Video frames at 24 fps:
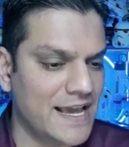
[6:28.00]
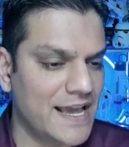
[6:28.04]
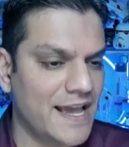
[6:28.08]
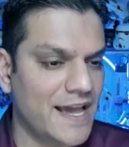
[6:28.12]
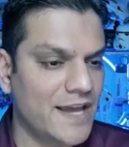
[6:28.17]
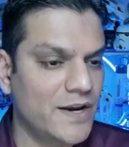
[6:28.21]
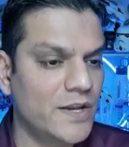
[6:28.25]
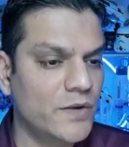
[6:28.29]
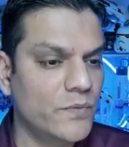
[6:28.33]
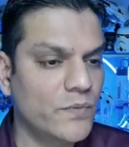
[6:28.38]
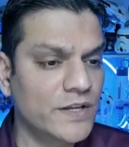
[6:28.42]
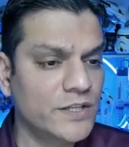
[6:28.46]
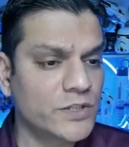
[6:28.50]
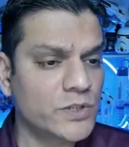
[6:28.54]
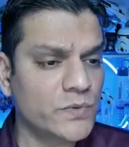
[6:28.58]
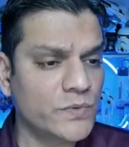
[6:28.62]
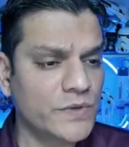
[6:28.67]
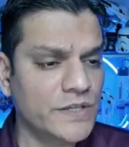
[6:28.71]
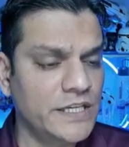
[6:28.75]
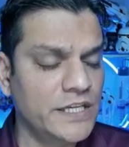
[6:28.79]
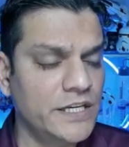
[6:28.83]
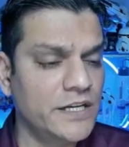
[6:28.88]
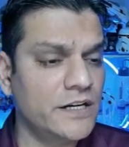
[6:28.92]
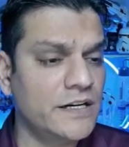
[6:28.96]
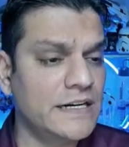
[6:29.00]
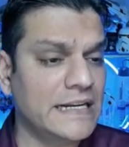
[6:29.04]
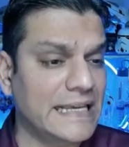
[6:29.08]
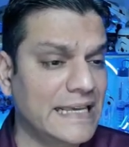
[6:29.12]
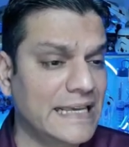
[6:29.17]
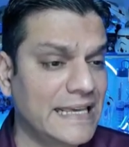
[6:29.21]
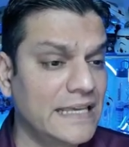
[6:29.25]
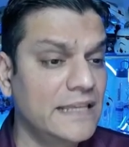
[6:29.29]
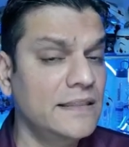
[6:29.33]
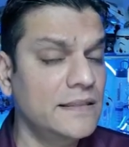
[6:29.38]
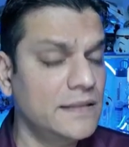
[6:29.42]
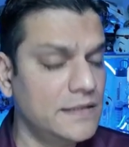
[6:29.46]
And then once over here
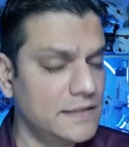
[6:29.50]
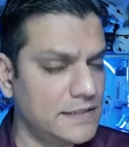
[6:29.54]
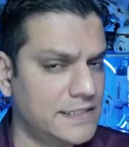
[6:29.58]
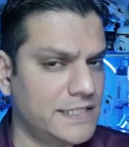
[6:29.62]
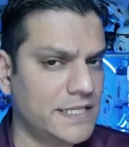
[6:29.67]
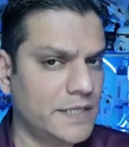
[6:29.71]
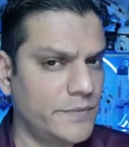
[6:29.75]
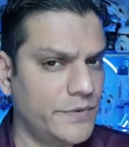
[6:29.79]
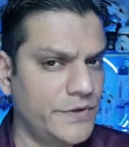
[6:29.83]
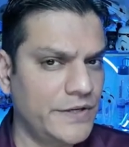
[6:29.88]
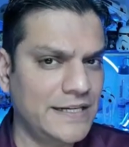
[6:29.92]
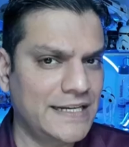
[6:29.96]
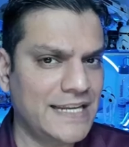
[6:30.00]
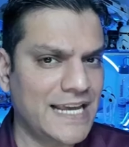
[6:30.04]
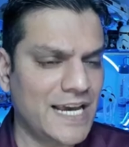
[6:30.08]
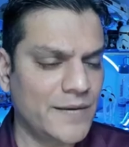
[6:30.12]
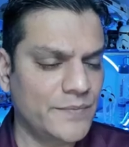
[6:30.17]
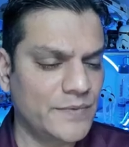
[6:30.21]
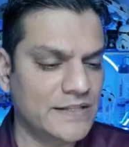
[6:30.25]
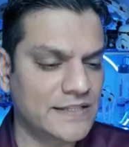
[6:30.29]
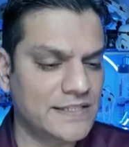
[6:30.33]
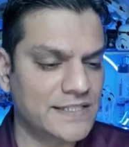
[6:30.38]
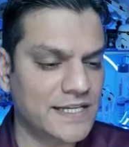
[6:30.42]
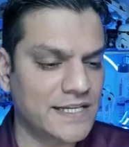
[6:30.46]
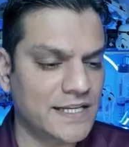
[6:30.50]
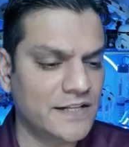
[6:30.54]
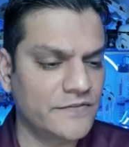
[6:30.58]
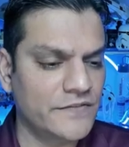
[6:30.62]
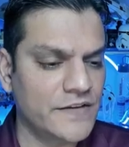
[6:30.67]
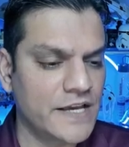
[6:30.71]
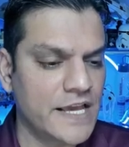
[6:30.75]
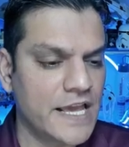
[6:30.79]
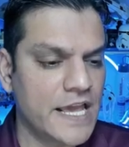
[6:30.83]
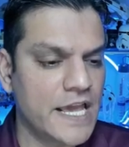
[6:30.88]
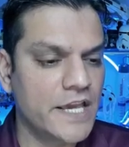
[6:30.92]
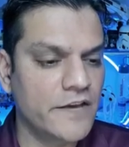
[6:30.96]
in the summary tab itself,
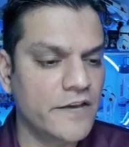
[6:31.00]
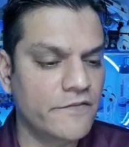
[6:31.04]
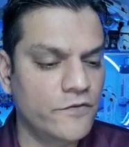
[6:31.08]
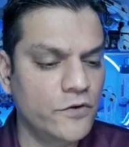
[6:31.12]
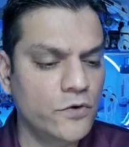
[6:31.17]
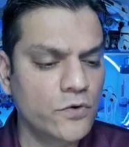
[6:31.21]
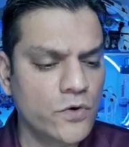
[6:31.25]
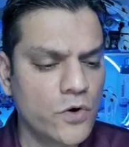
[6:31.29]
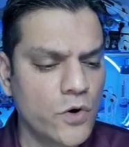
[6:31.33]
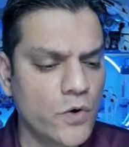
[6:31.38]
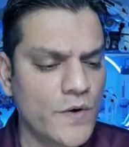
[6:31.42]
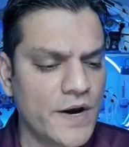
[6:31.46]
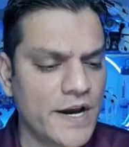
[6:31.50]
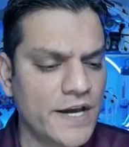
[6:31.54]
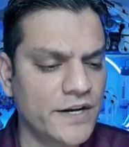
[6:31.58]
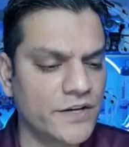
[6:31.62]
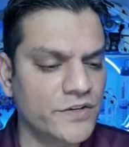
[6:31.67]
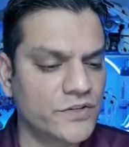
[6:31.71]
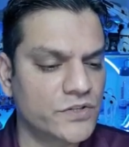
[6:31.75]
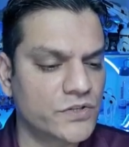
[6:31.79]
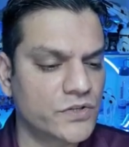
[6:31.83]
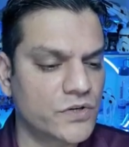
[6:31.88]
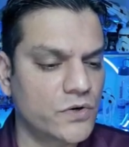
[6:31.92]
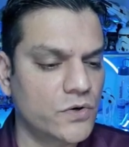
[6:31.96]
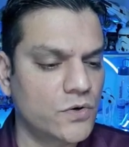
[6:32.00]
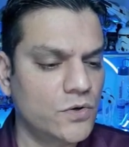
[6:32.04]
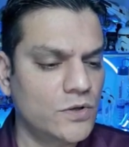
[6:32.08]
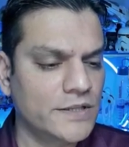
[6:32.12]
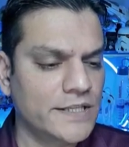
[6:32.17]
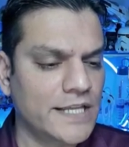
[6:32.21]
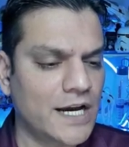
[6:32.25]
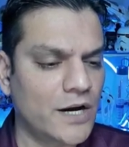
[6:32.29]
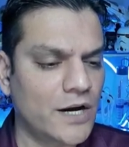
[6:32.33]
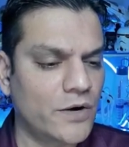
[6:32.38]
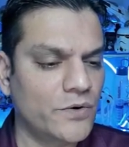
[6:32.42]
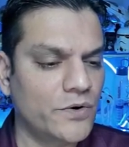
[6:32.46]
if you go ahead and scroll
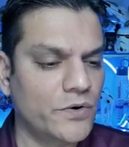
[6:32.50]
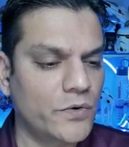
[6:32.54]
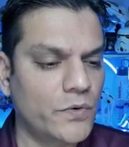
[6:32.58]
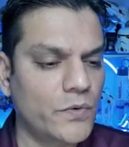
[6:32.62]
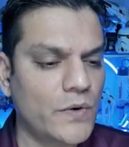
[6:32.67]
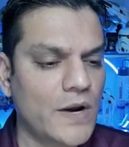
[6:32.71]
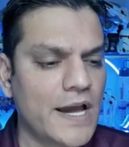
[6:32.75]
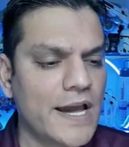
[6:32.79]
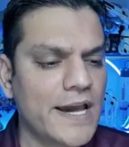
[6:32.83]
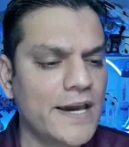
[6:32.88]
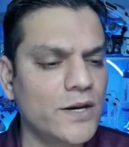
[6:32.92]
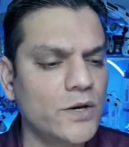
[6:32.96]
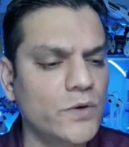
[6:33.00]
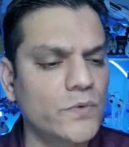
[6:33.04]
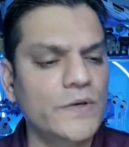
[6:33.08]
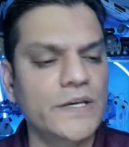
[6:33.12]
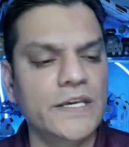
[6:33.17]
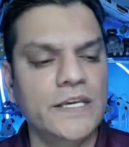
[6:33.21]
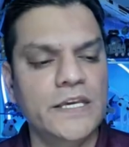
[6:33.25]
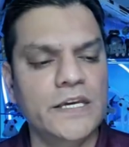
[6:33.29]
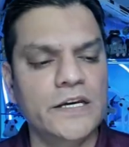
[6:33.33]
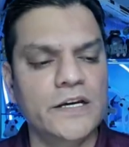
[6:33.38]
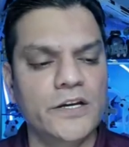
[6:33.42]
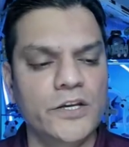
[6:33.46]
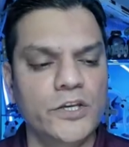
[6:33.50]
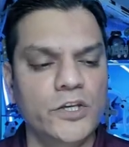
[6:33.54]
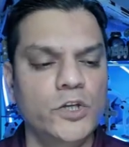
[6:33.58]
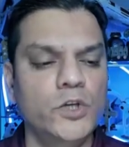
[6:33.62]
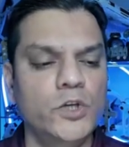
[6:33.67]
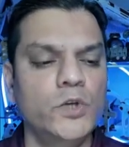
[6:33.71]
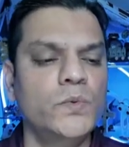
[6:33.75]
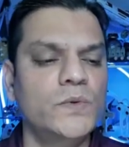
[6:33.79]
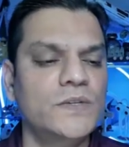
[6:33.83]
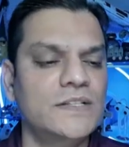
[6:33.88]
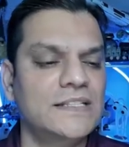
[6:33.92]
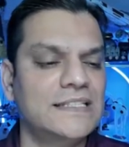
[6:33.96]
down right over here,
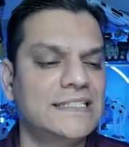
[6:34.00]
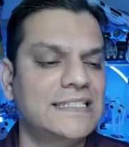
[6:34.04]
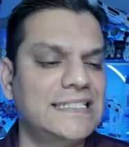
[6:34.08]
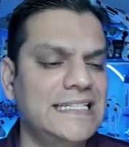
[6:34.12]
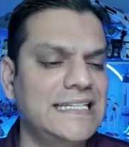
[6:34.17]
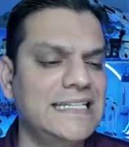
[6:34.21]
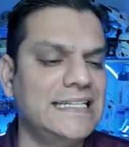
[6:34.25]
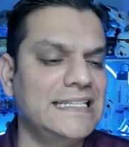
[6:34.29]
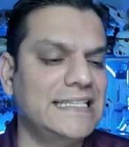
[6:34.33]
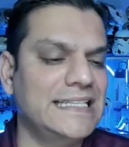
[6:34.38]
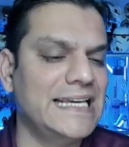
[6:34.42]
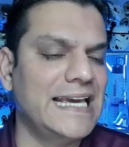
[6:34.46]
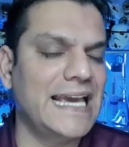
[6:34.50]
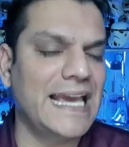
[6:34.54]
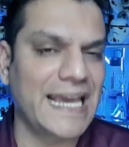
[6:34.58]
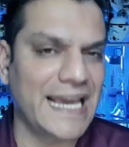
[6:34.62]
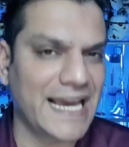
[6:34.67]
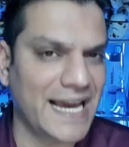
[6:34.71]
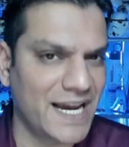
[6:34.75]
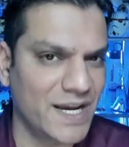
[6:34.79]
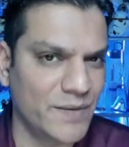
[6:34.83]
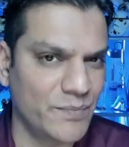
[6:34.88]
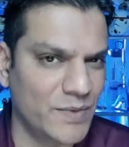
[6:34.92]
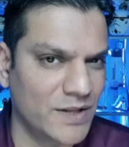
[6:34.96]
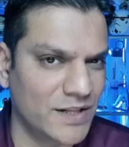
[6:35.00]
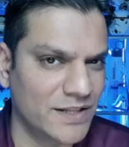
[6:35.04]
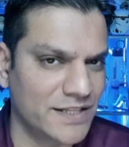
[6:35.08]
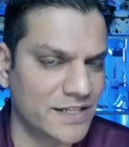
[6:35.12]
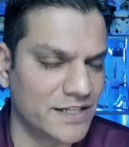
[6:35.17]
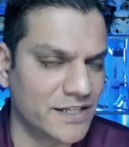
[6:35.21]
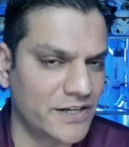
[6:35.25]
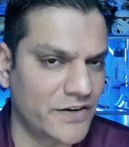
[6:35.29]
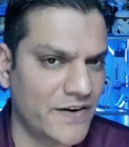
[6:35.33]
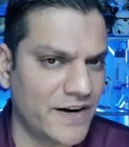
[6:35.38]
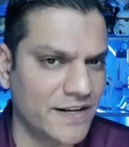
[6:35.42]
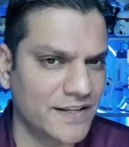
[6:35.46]
you will see the AI Builder
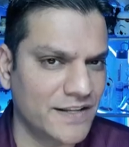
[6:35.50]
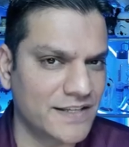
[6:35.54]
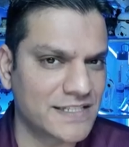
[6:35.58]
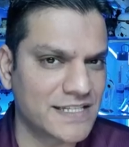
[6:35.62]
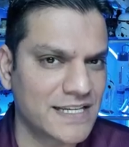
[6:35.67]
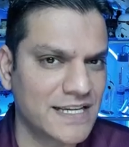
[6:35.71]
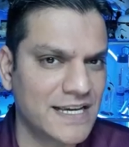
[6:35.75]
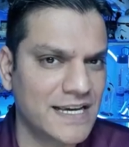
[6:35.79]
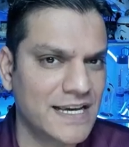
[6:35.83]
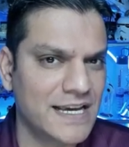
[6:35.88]
credits.